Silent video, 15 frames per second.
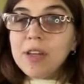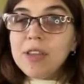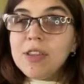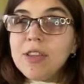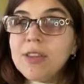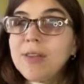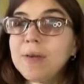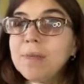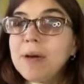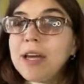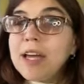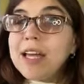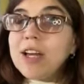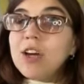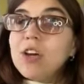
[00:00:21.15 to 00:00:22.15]
This
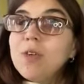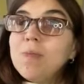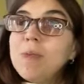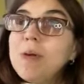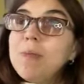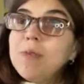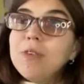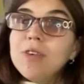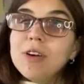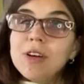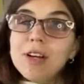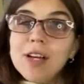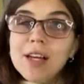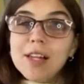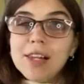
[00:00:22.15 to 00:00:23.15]
debate could be
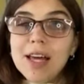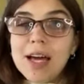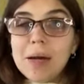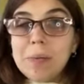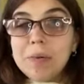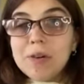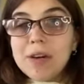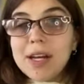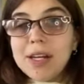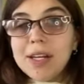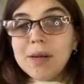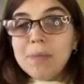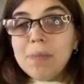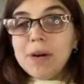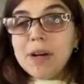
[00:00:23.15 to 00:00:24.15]
more
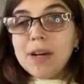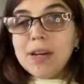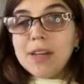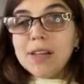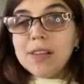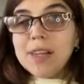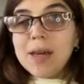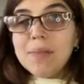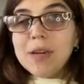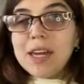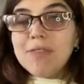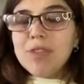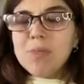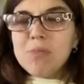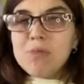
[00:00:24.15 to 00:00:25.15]
elaborated, but let me
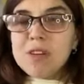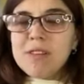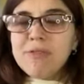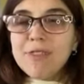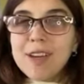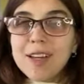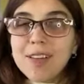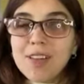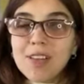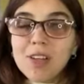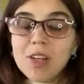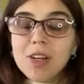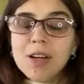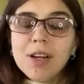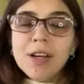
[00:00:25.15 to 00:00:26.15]
give the brief
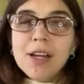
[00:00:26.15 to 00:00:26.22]
answer.